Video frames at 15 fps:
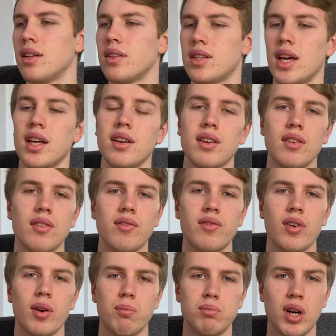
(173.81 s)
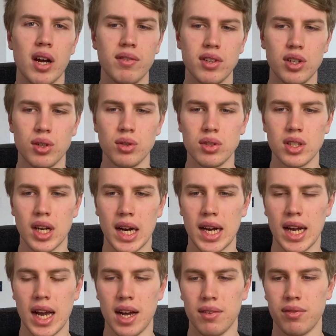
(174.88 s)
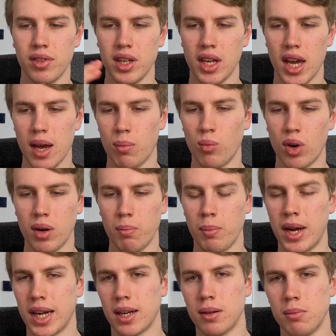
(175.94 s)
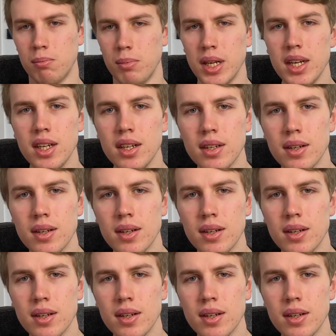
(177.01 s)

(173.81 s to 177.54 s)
then for private use I have the M1 Mac Mini